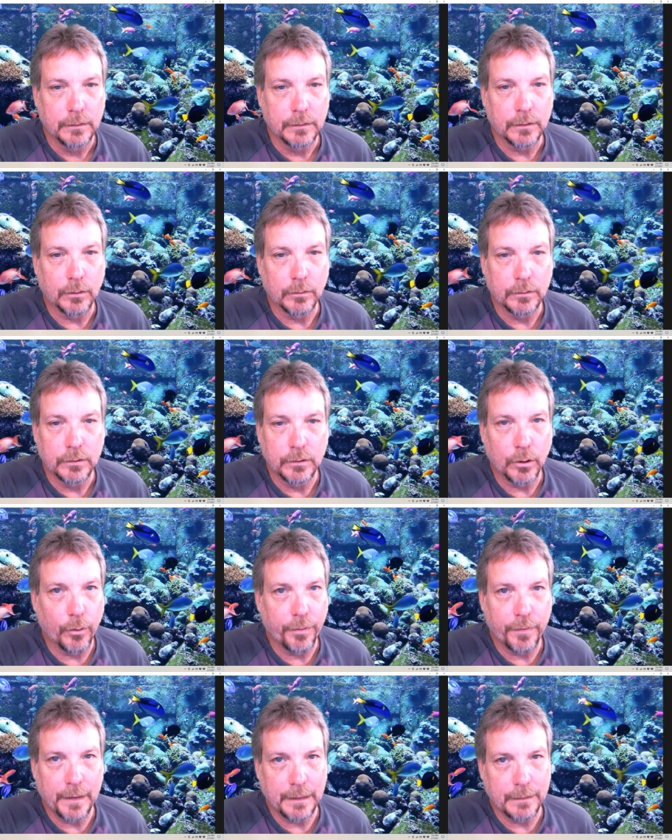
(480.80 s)
don't
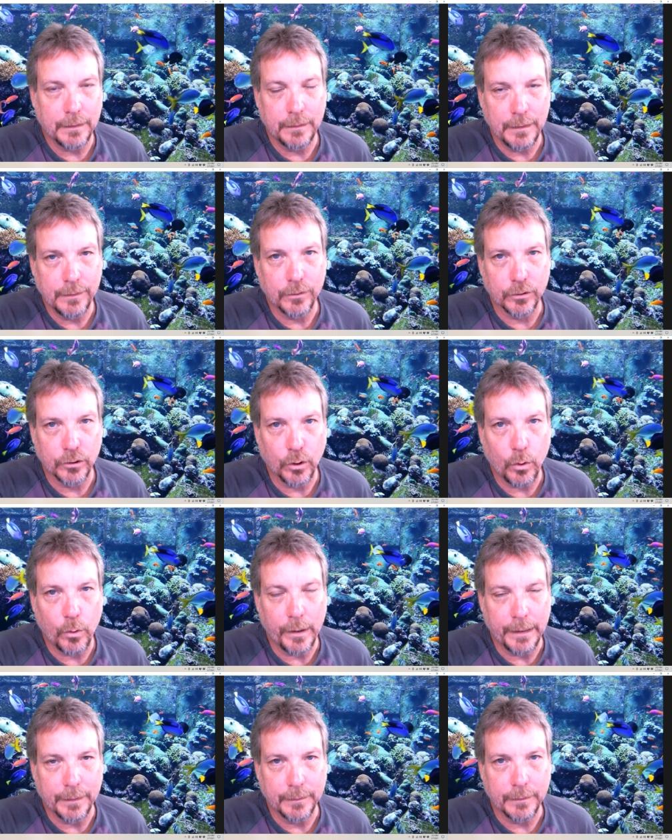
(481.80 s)
don't think that these are
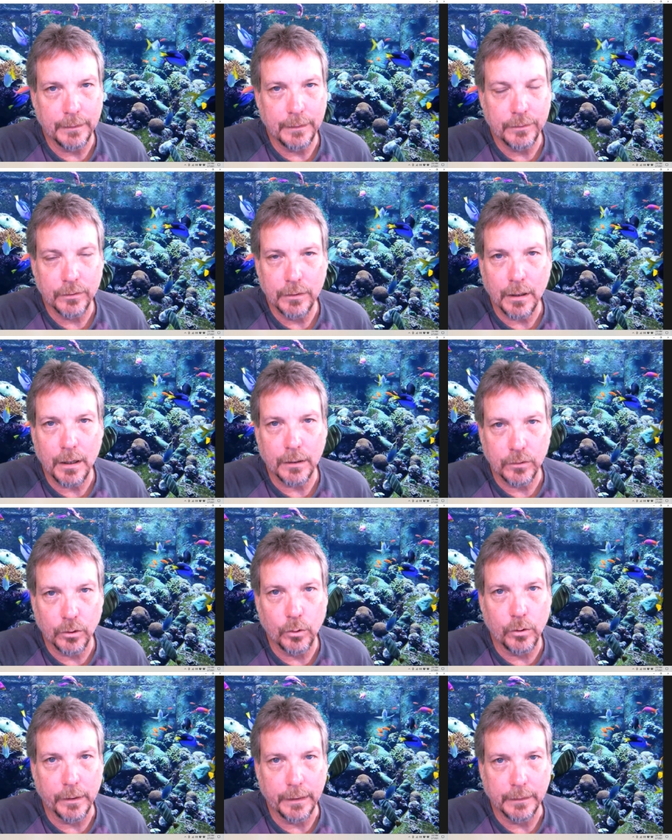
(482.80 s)
toys. These are not
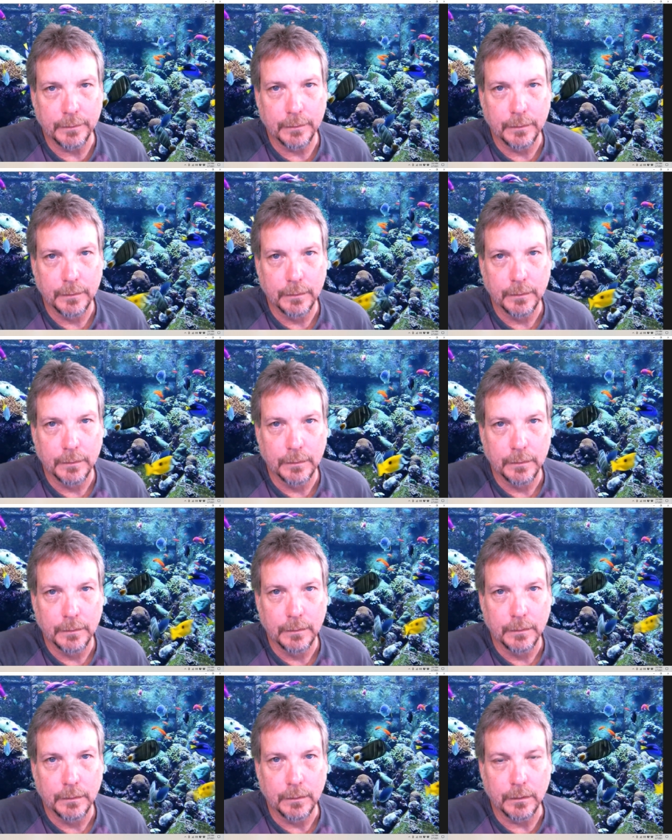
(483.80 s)
toys.
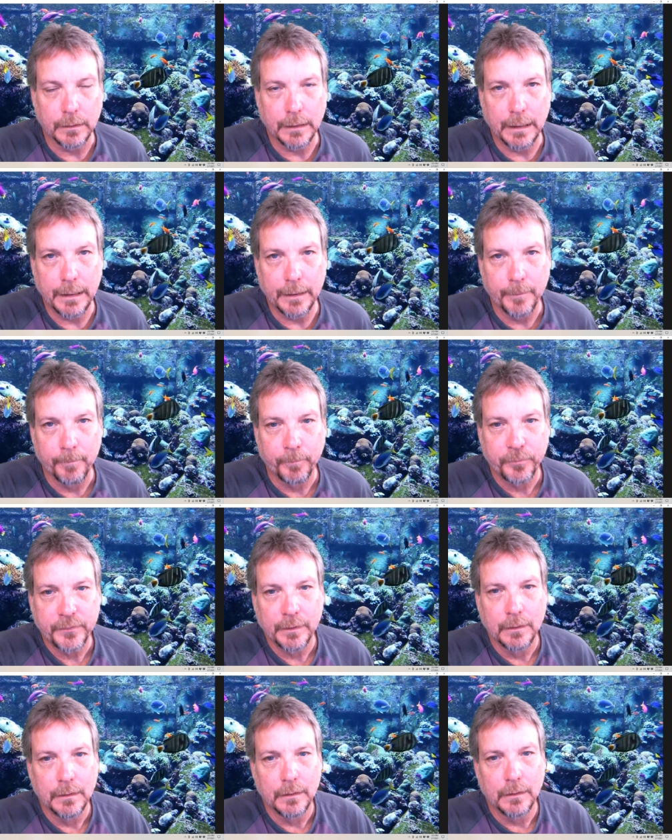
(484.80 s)
Okay.
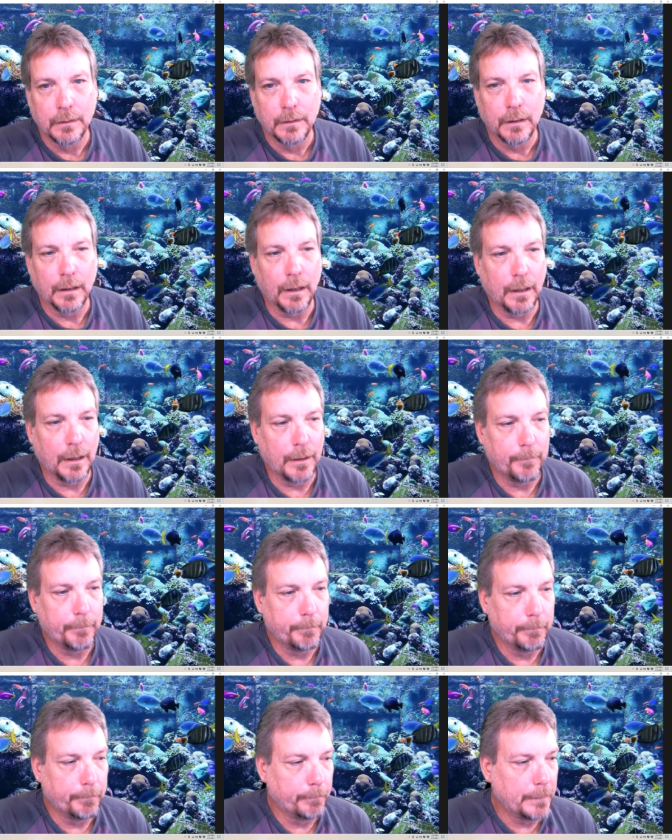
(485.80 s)

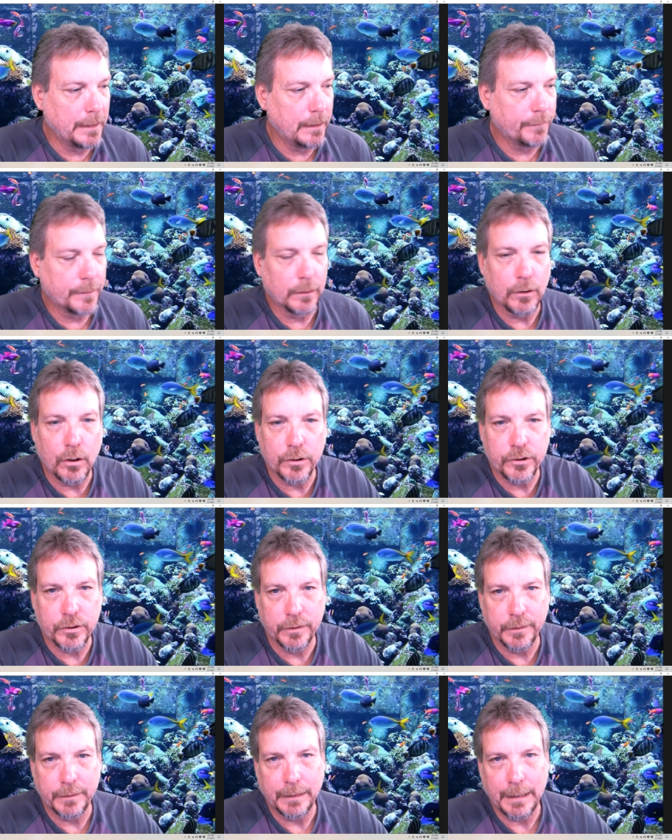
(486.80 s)
Um, many of the
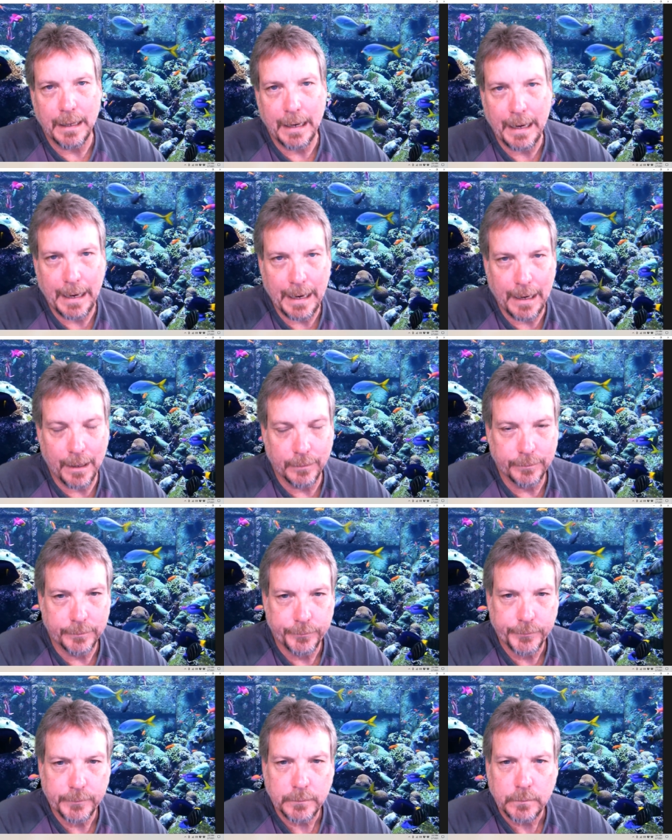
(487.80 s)
launchers that I have
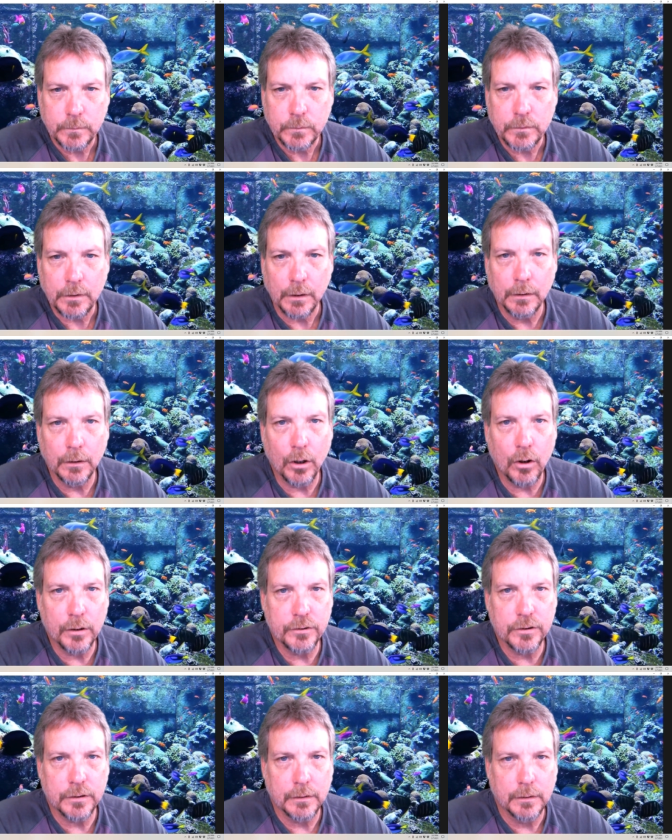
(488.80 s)

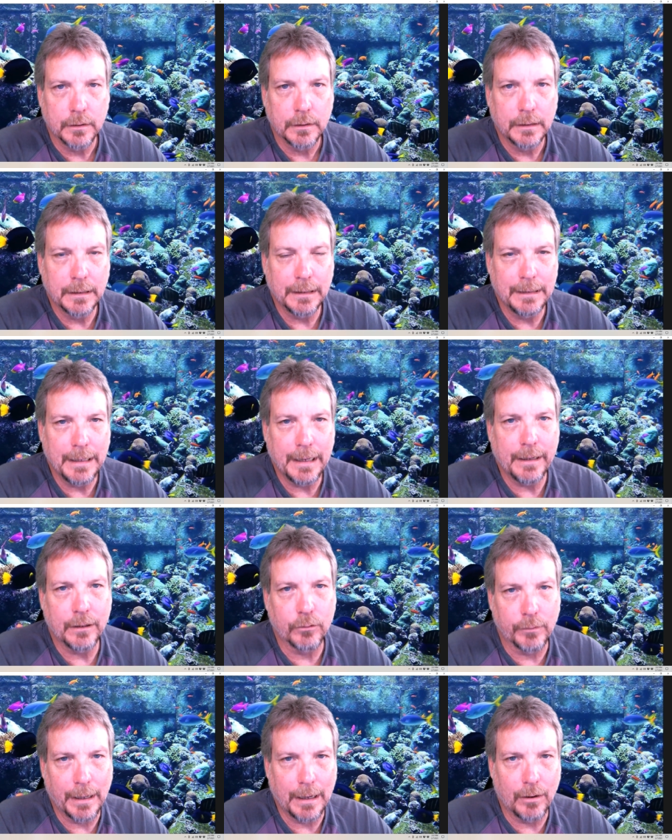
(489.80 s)
launch kinetic
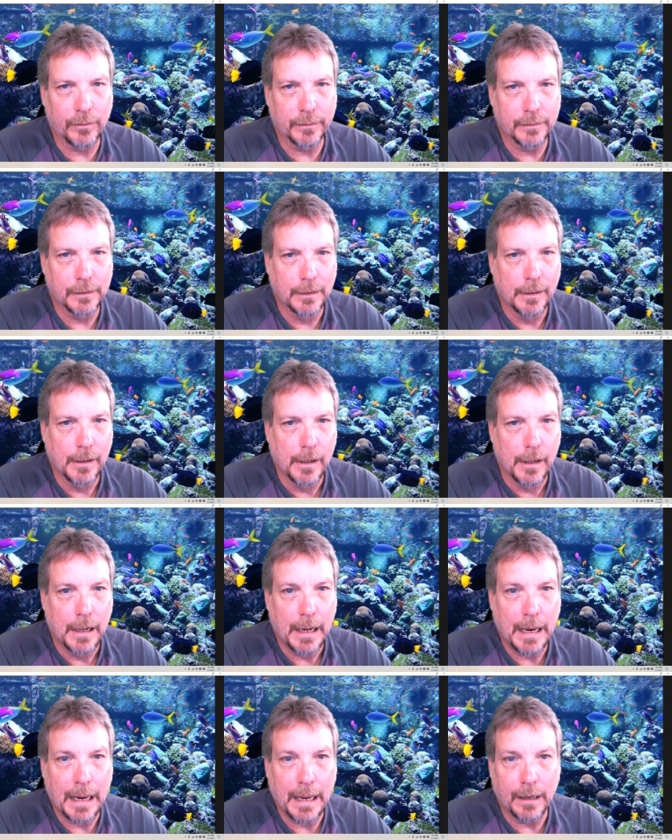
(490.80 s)
rounds
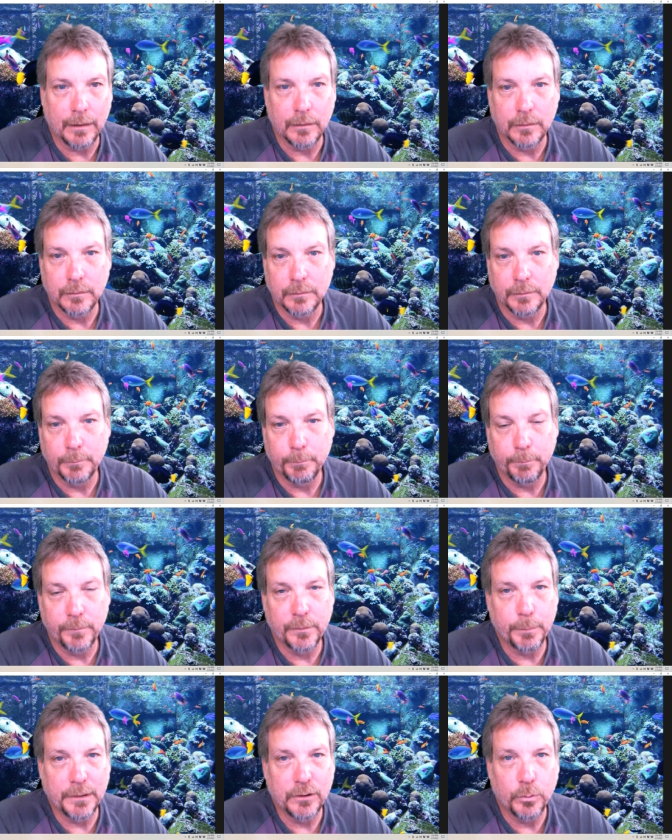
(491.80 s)
at
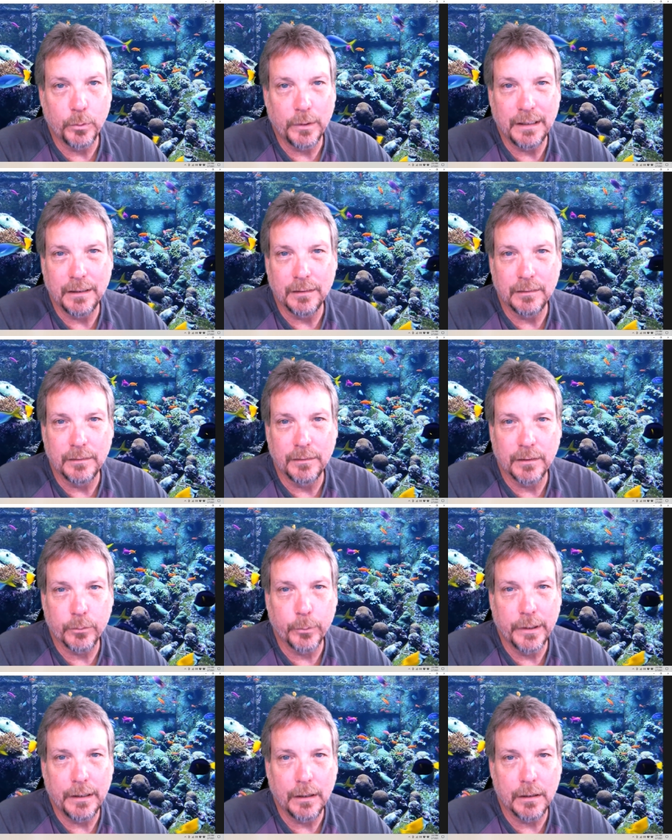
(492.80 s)
between
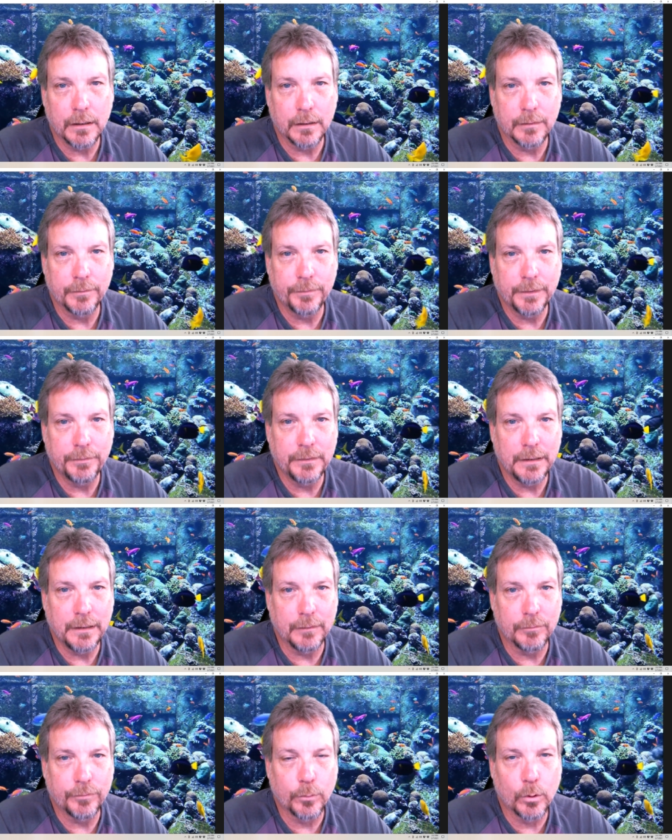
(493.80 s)
350
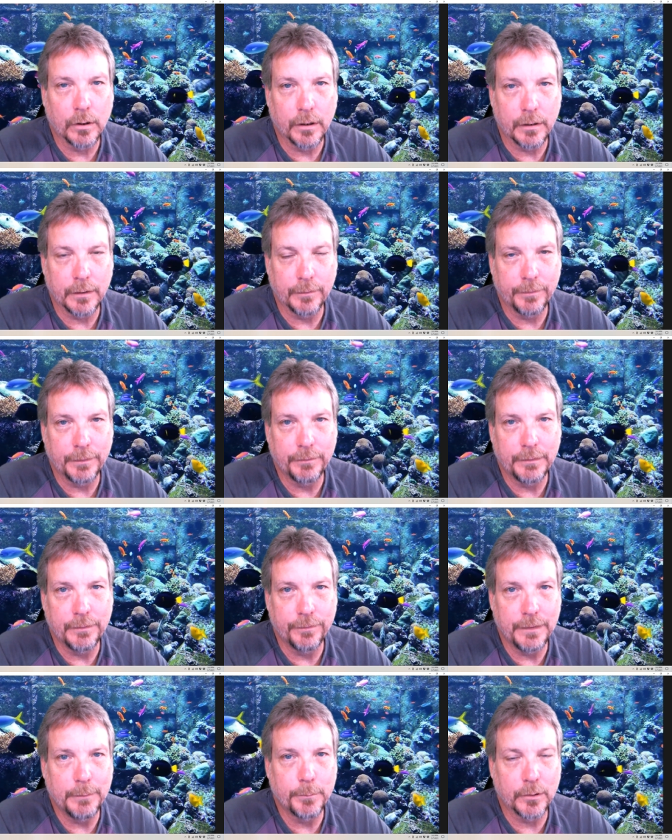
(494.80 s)
and 450
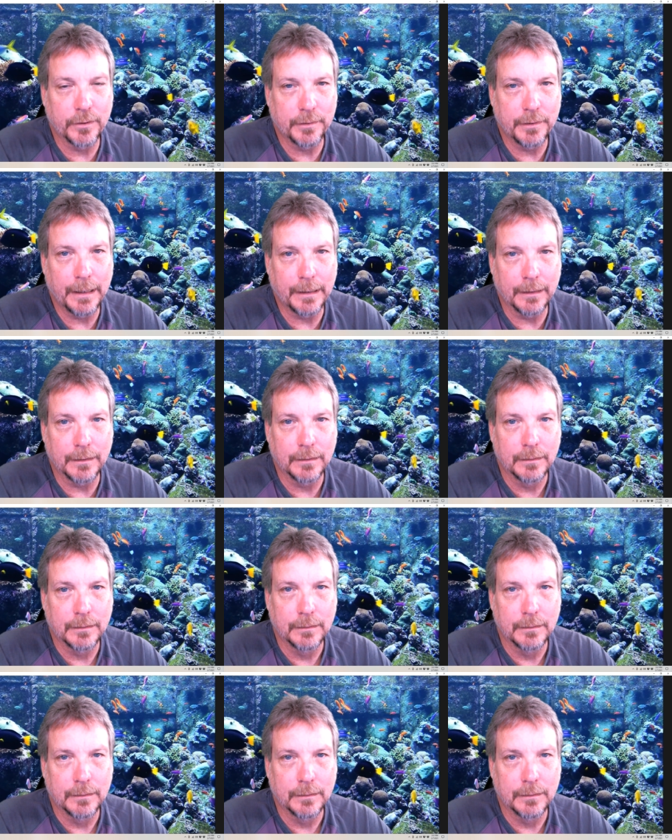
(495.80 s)
feet per second.